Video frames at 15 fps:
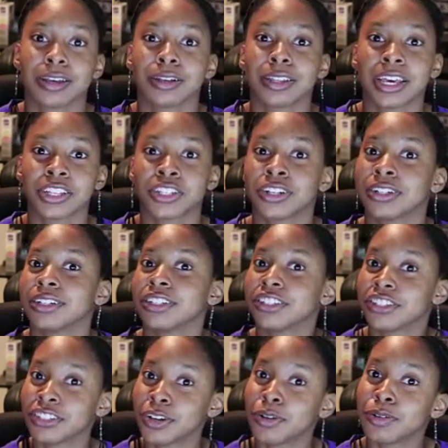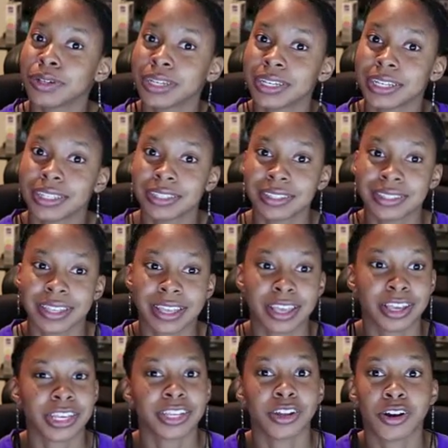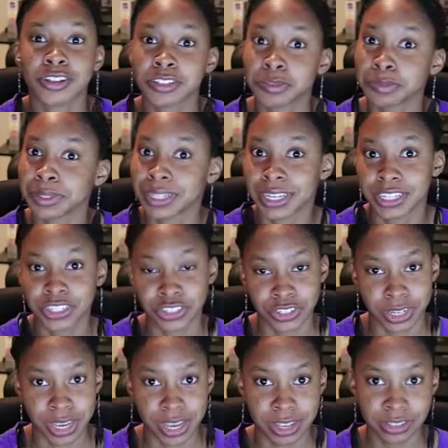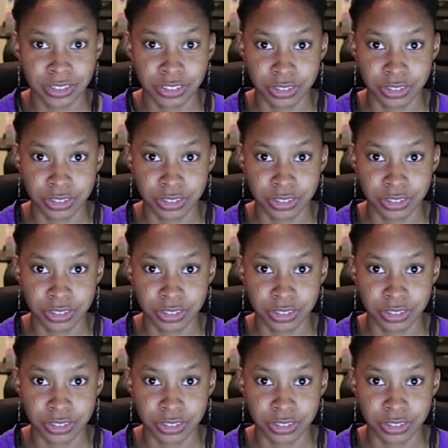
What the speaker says: that turn into tokens that can also be exchanged.